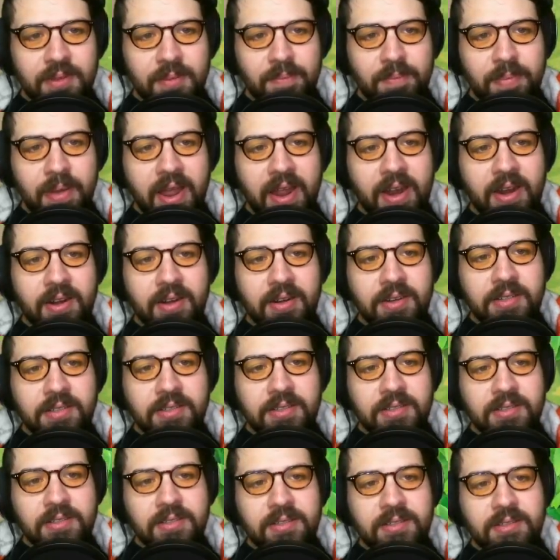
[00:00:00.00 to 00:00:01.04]

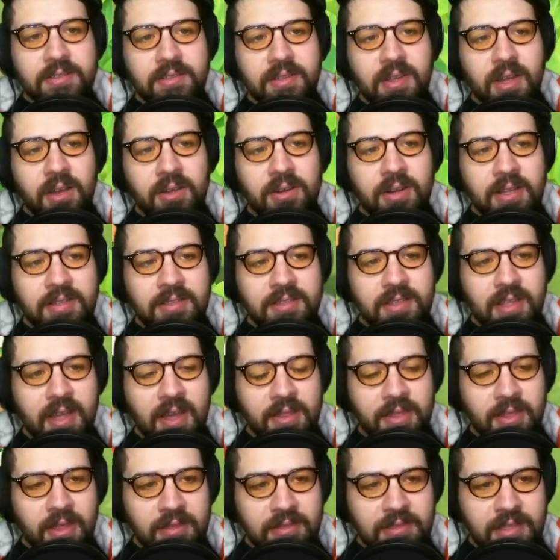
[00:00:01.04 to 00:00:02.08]
pears. Oh,
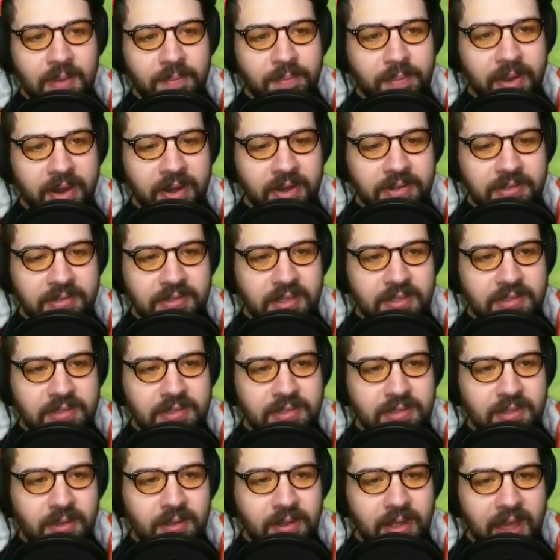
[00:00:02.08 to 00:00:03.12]
that's not pears,
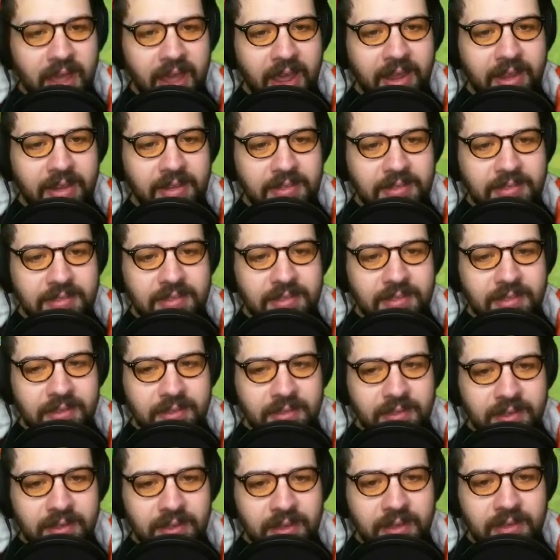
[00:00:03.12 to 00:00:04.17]
that's eggs.
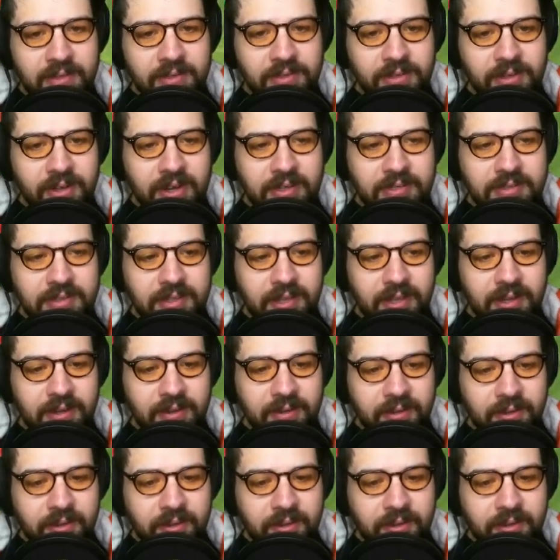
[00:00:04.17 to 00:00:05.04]
Interesting.